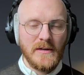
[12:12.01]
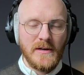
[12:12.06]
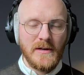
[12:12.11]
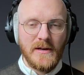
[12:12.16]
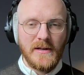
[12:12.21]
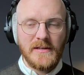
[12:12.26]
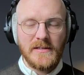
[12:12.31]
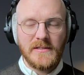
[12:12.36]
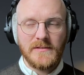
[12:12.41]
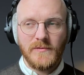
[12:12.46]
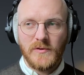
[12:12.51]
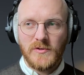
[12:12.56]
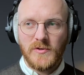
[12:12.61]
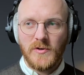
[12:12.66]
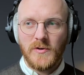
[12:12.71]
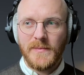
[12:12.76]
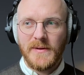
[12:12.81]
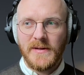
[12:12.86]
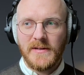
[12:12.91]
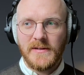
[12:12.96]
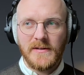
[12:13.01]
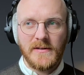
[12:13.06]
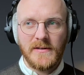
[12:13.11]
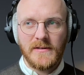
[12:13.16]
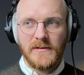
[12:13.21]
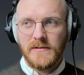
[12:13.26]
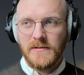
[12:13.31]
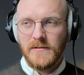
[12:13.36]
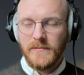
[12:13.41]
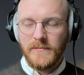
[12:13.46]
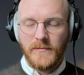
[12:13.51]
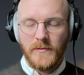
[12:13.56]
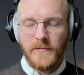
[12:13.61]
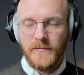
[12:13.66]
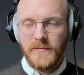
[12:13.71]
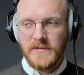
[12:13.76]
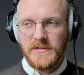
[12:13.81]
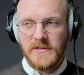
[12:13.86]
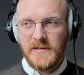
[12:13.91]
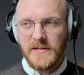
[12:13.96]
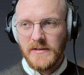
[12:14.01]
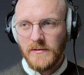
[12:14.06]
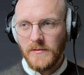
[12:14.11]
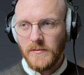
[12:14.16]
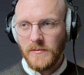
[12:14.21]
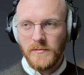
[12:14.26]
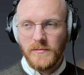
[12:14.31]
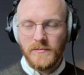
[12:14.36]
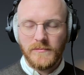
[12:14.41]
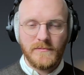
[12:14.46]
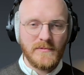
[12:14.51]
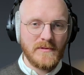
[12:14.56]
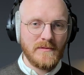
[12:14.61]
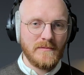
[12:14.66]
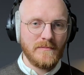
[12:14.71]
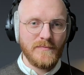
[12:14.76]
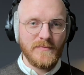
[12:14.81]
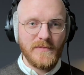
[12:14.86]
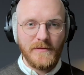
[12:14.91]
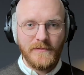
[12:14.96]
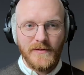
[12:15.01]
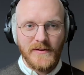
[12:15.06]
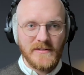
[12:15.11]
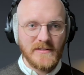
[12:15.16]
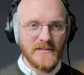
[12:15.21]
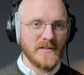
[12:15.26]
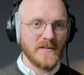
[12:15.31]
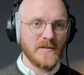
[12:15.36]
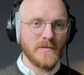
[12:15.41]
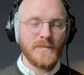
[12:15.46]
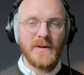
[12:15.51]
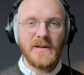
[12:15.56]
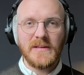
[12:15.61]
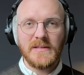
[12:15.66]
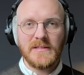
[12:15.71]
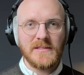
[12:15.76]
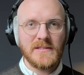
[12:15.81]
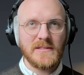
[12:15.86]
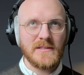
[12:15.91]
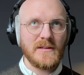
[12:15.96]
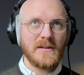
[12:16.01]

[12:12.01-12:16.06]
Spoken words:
at least for Terma and obviously all defense and space,